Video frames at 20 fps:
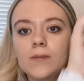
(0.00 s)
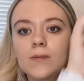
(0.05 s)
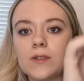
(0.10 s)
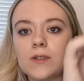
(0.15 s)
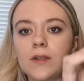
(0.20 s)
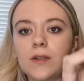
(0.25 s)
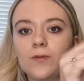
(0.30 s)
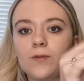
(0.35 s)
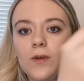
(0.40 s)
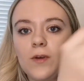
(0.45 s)

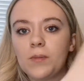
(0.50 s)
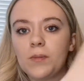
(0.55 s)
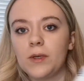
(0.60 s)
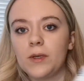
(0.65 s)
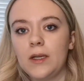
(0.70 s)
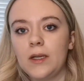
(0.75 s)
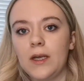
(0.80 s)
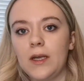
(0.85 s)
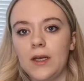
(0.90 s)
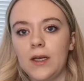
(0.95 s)
so the front
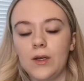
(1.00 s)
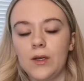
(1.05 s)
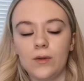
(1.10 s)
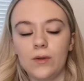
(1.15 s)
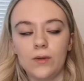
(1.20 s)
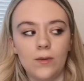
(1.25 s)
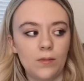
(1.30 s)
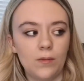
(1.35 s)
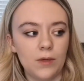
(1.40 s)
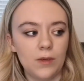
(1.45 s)
one here,
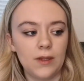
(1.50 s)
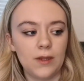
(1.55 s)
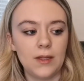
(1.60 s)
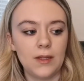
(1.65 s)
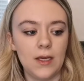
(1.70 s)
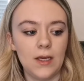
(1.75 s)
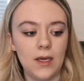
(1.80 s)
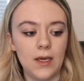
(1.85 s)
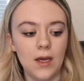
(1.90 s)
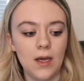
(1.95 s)
not the one with
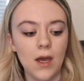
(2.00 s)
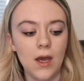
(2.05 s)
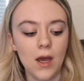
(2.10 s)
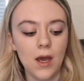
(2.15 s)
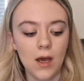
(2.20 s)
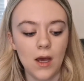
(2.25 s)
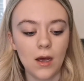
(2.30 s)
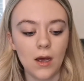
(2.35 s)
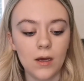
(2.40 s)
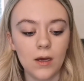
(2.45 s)
the
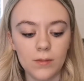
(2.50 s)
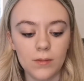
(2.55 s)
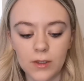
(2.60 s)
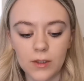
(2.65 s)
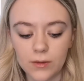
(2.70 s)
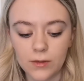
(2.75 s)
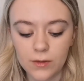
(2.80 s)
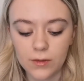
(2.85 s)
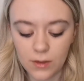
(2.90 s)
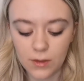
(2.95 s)

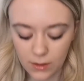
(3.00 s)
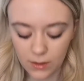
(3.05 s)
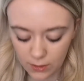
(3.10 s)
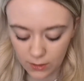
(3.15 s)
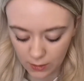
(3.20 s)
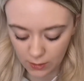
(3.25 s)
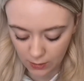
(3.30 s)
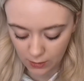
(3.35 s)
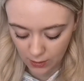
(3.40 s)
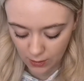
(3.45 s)
armholes
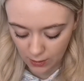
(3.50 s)
on,